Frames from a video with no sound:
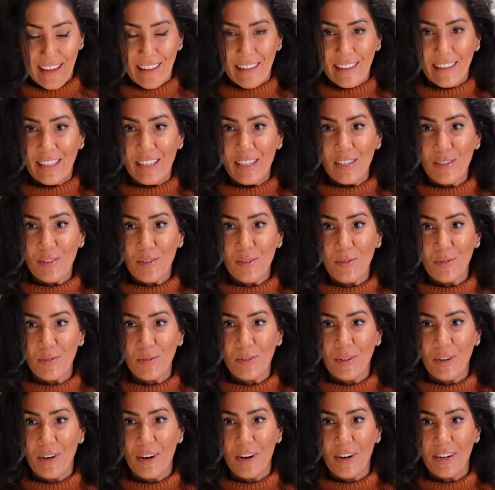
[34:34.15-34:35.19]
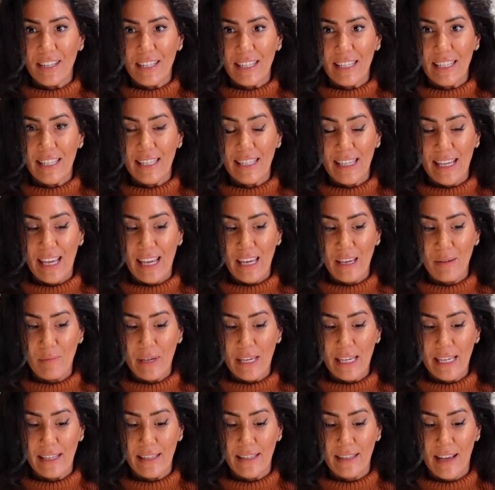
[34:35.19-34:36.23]
These two are the same
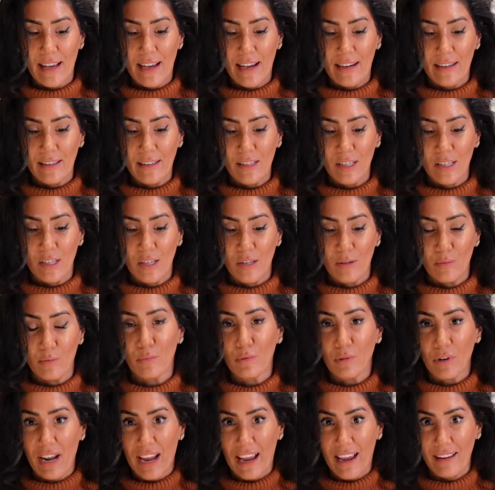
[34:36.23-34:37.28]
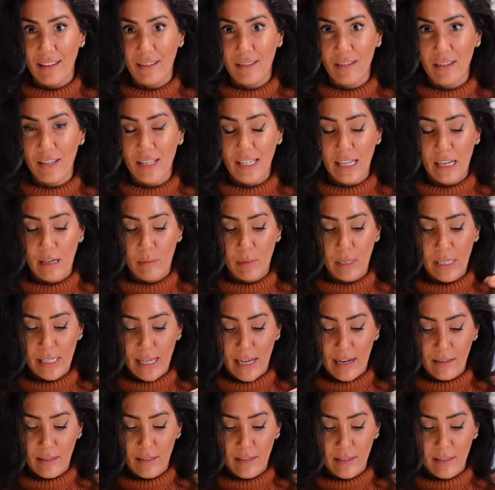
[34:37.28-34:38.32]
exact brand, same
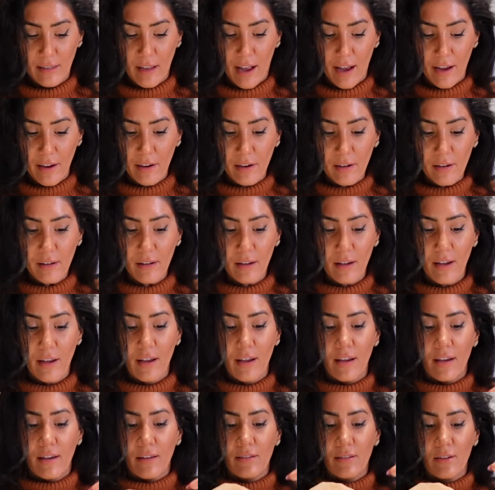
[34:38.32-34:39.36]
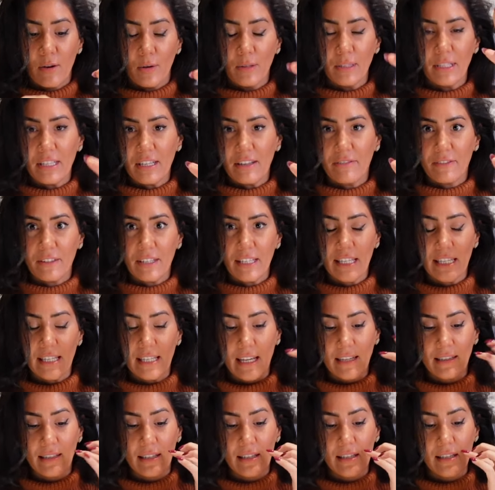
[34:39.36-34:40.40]
exact style. The only difference is
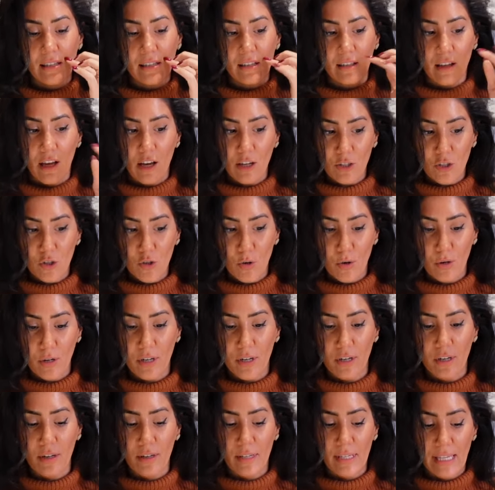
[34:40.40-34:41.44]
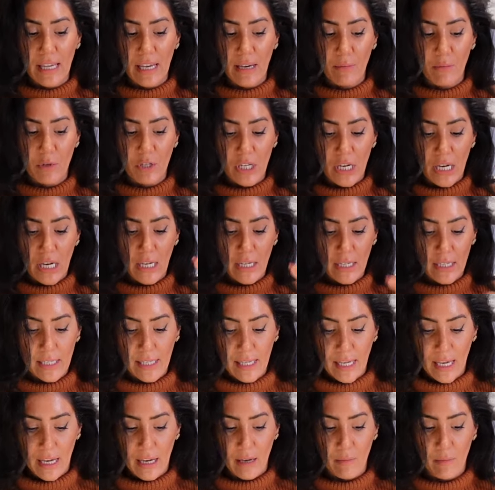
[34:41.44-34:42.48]
that this is a lot shorter, same shade,
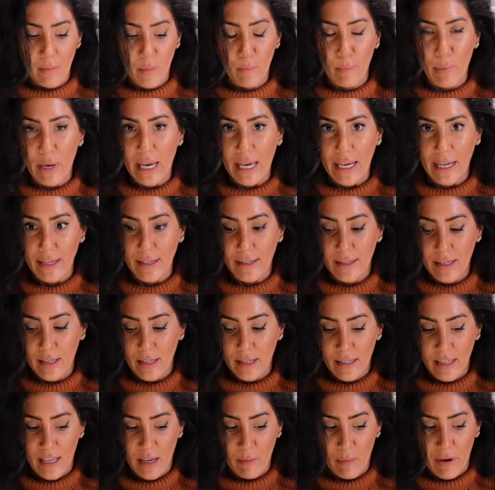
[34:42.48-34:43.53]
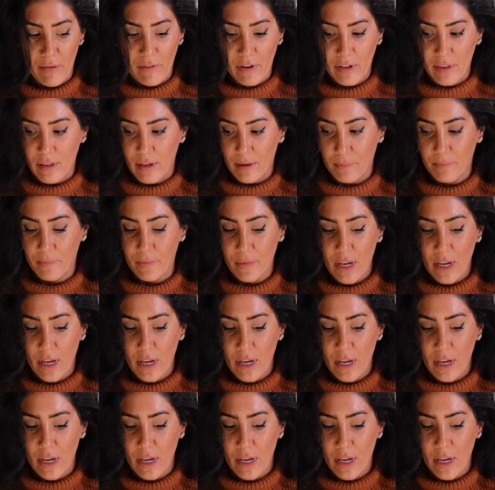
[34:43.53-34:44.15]
same base, same everything.